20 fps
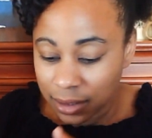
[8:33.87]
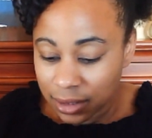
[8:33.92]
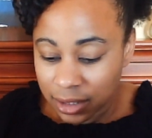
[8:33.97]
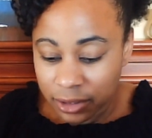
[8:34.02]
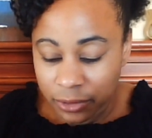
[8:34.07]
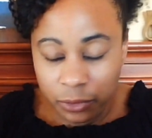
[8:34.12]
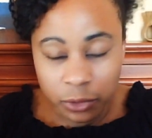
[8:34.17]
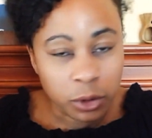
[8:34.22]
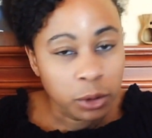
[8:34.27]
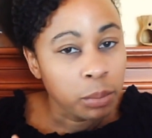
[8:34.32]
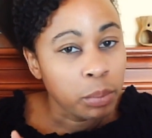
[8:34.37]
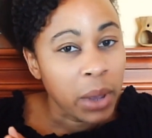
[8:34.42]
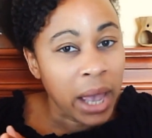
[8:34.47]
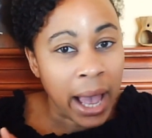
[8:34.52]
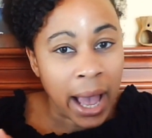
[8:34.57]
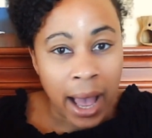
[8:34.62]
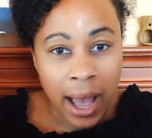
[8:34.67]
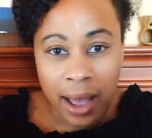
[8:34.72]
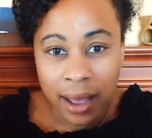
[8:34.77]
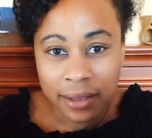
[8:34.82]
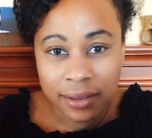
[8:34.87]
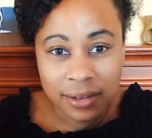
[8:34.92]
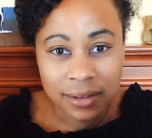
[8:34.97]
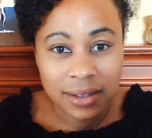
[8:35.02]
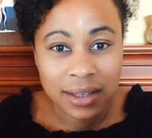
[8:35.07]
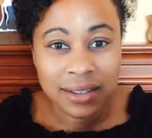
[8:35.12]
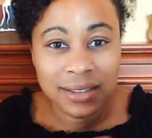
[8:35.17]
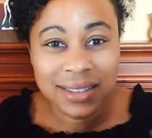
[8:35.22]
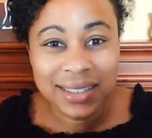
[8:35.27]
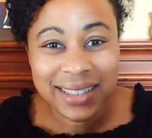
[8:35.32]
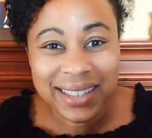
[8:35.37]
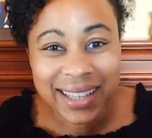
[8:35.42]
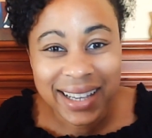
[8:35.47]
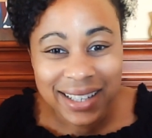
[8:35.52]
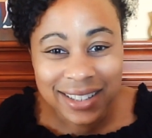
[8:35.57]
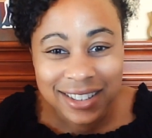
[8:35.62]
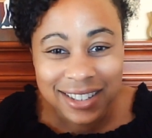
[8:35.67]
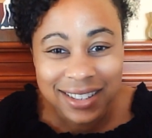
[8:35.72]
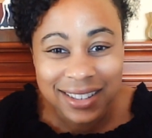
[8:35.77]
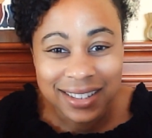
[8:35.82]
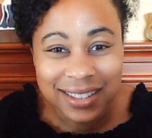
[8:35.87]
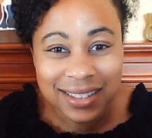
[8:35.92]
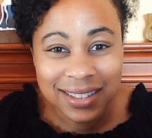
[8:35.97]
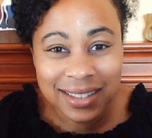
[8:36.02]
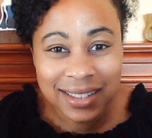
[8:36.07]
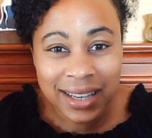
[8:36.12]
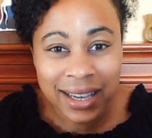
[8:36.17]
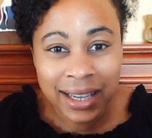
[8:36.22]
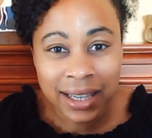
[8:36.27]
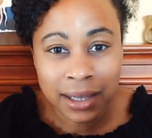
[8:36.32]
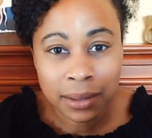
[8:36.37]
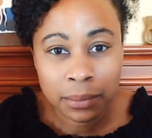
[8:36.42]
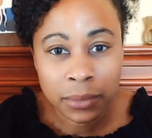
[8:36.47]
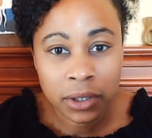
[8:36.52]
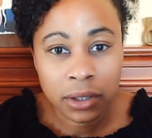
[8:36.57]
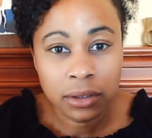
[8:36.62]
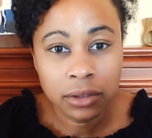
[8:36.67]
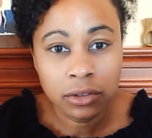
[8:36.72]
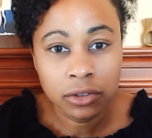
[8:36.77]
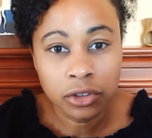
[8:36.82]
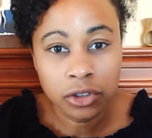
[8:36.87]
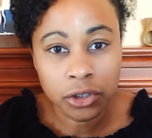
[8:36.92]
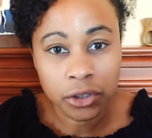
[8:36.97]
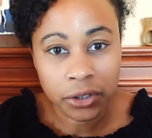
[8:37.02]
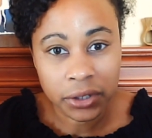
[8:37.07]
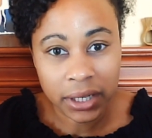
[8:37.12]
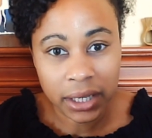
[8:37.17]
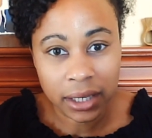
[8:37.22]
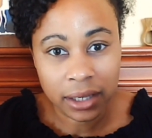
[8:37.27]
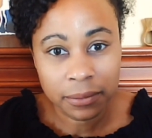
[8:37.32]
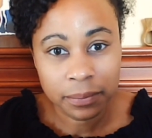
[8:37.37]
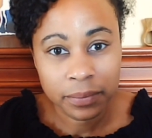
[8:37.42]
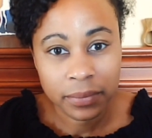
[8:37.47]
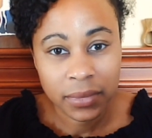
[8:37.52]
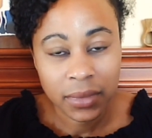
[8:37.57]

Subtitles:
different paths to get to the same journey.